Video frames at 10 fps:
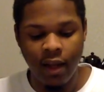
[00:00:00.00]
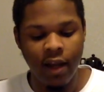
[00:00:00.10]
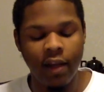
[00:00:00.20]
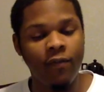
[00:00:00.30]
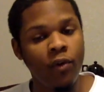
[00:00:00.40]

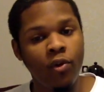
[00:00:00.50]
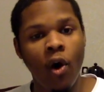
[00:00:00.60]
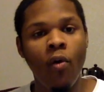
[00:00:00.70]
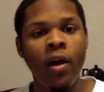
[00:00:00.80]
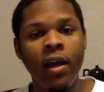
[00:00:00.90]
And if you
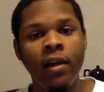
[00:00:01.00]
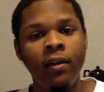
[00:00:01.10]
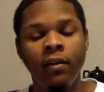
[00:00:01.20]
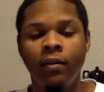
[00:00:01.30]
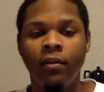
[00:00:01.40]
throw
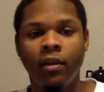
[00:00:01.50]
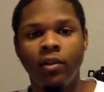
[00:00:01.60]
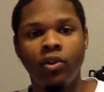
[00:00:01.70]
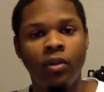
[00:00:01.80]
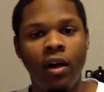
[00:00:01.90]
in
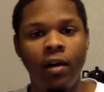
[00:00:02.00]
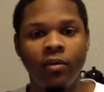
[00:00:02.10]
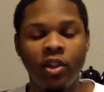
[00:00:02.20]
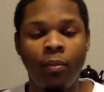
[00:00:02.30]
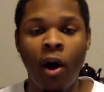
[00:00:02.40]

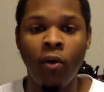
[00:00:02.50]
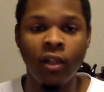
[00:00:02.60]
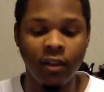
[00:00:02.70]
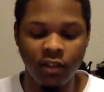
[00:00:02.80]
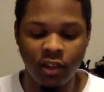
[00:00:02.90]

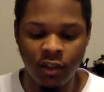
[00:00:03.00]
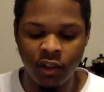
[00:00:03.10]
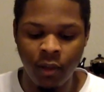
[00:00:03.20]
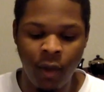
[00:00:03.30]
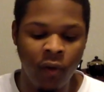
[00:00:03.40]

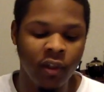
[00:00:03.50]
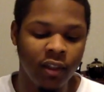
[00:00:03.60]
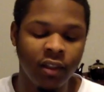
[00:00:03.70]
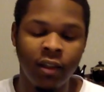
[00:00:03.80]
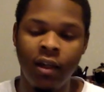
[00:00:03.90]

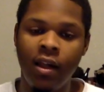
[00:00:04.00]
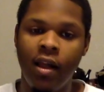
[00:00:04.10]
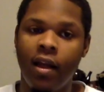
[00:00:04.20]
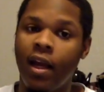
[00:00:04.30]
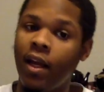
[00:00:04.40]
Sabonis,
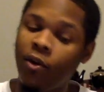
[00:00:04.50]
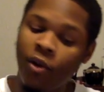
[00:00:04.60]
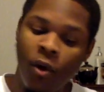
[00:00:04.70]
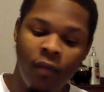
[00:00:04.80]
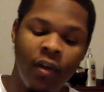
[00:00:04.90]
and you
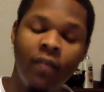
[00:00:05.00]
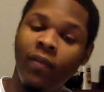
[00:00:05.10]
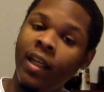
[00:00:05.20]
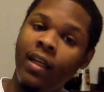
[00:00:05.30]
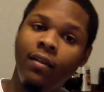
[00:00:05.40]
throw in Van
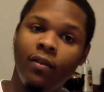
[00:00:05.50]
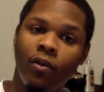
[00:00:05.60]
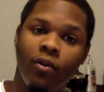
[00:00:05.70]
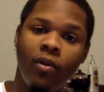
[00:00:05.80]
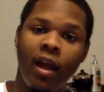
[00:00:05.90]
Fleet,
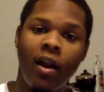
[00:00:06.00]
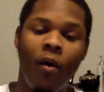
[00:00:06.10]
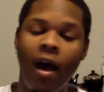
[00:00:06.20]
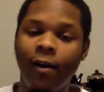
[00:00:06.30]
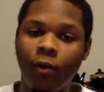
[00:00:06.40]
who they don't
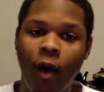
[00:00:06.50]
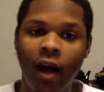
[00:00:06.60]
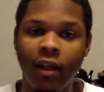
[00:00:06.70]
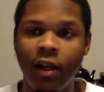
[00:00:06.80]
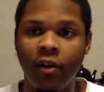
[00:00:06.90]
have quite
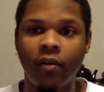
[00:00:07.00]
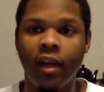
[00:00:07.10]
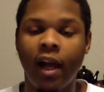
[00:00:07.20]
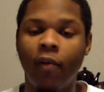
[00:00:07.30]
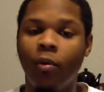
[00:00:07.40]
Leonard, they
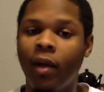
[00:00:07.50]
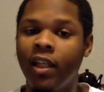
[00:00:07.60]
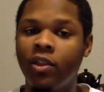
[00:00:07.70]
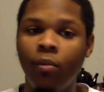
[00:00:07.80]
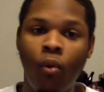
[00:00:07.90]
got to replace
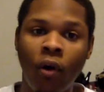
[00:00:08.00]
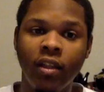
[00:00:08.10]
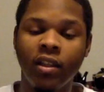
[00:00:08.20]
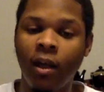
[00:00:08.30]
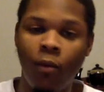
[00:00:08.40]
them
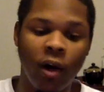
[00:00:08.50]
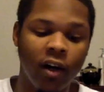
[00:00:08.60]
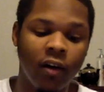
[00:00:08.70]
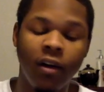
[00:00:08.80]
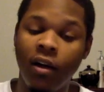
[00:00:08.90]
points
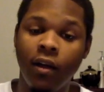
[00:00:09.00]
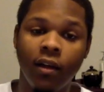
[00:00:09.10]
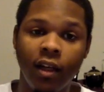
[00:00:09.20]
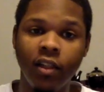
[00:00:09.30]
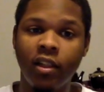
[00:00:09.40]
somewhere.
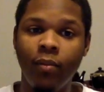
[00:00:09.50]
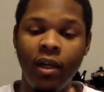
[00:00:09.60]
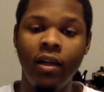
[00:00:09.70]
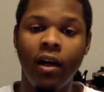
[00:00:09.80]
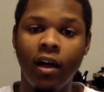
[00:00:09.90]
This could
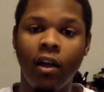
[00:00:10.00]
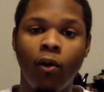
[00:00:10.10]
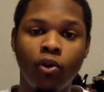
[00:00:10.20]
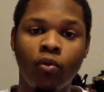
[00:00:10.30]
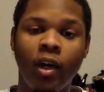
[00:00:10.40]
be a
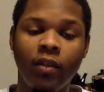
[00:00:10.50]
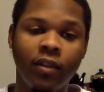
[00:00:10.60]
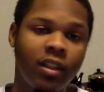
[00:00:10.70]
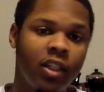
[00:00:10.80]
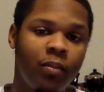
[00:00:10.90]
close race for
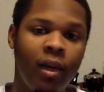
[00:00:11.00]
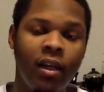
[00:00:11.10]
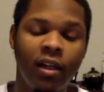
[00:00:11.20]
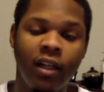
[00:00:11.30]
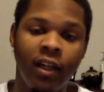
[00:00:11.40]
sixth man
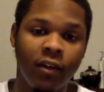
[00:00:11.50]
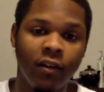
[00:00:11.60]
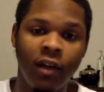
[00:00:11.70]
of the year.